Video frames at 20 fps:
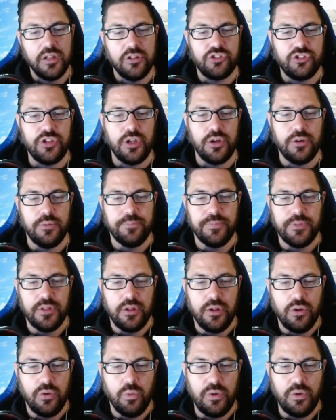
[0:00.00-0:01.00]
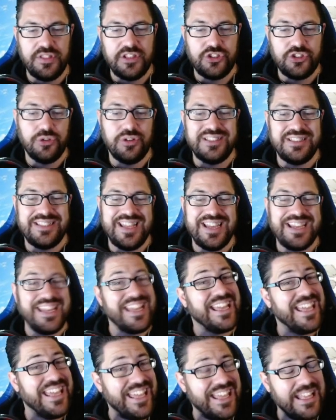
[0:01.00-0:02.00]
So when this unit attack
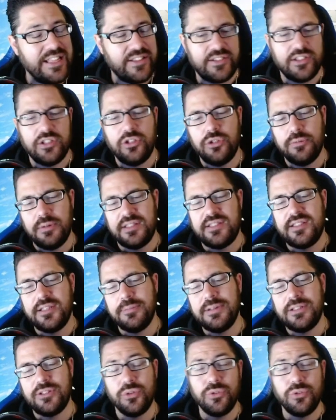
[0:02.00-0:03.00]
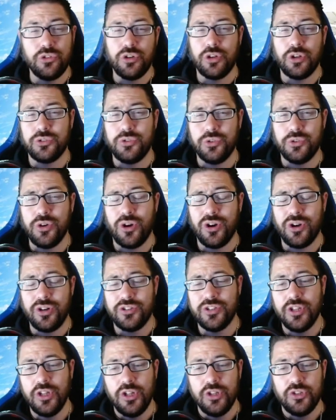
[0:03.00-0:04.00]
hits, you may CB2 to draw two cards.